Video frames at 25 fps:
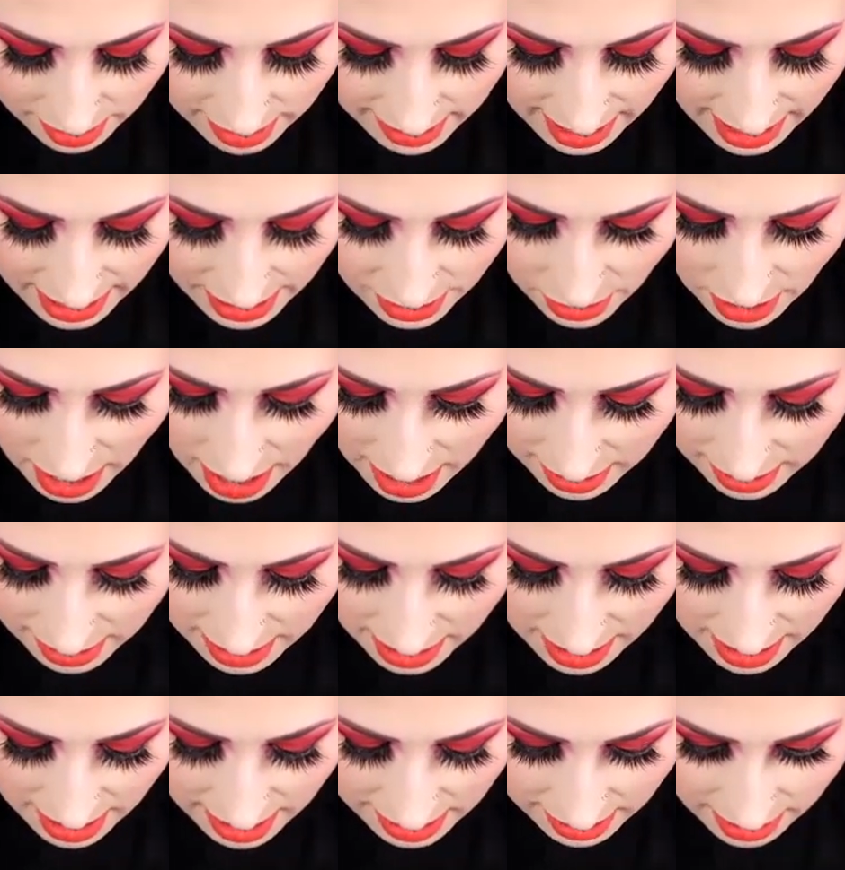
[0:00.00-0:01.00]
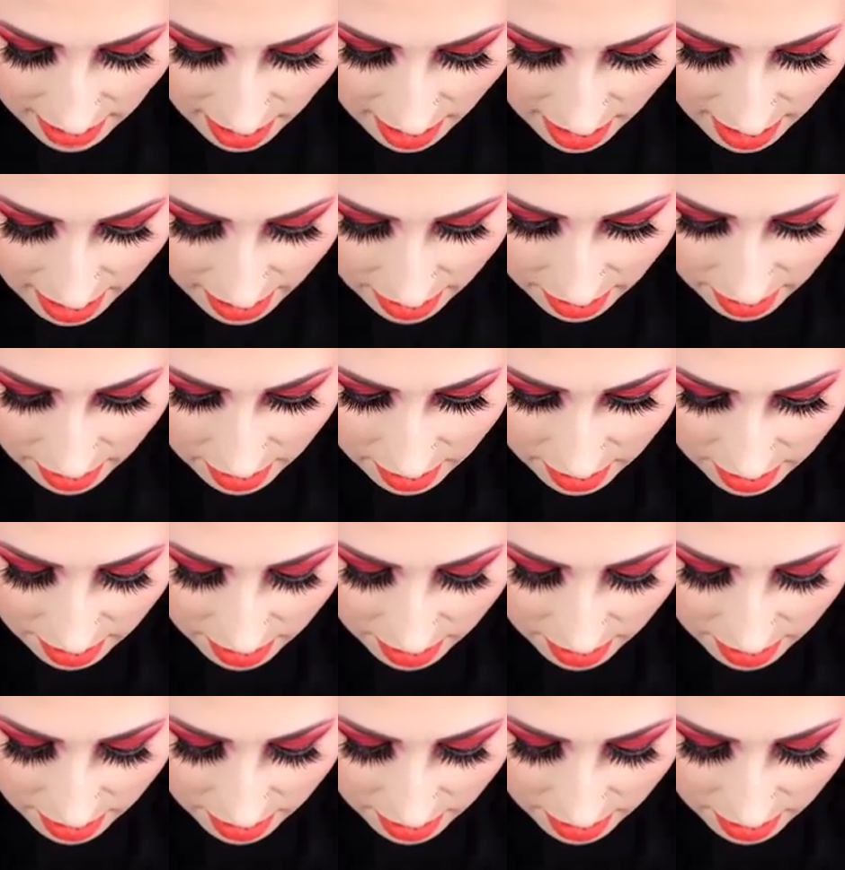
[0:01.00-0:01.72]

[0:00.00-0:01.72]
Because I do not see this on.